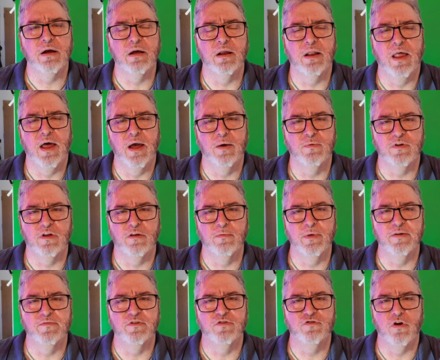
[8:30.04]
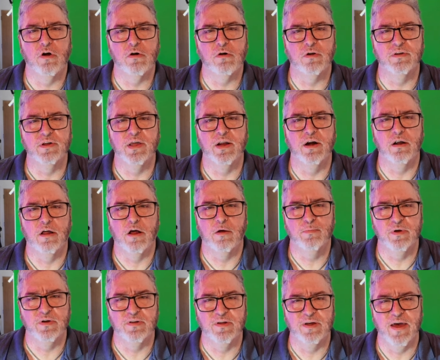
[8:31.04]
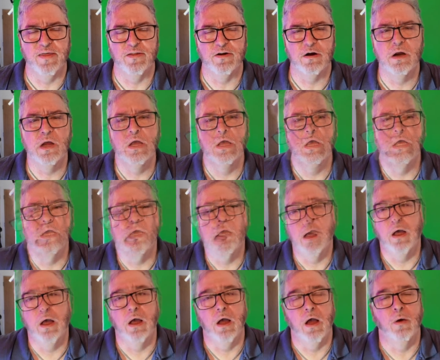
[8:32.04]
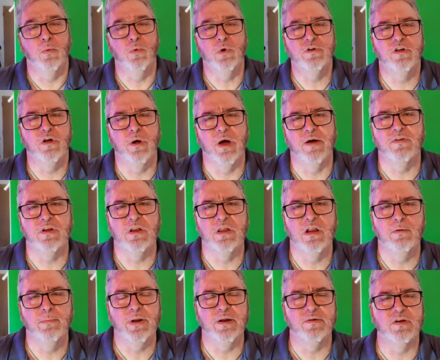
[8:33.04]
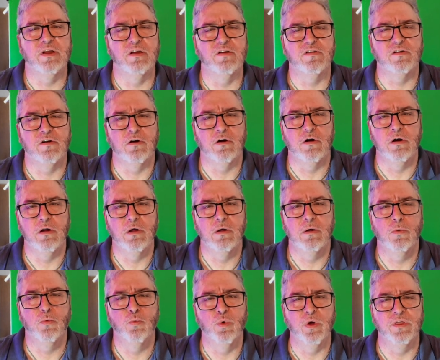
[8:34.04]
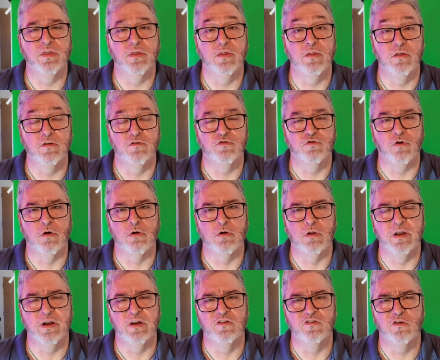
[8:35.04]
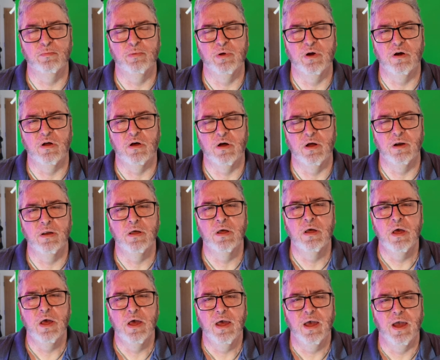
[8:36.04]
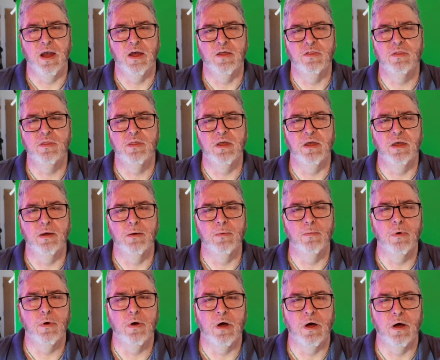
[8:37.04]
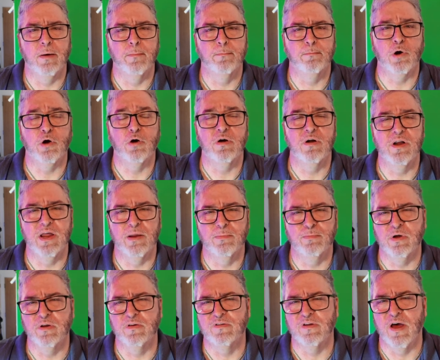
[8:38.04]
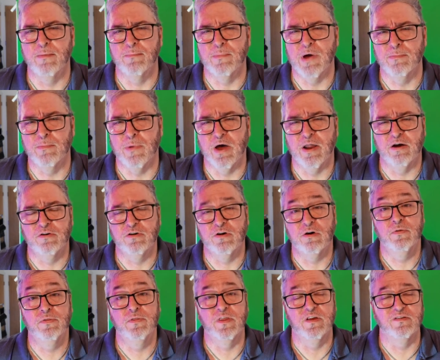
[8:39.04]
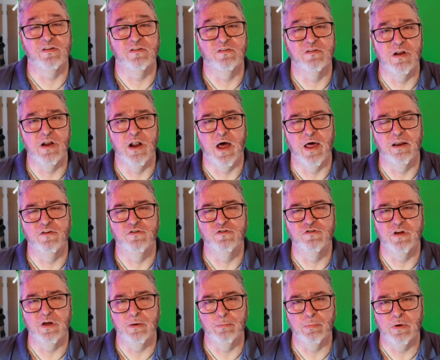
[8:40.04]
to lie, it was a little bit of a struggle to get it all put together. I will tell you, I have a little bit of concern with the struggle it is to put it on and the burden it puts on my monitor. This is not a cheap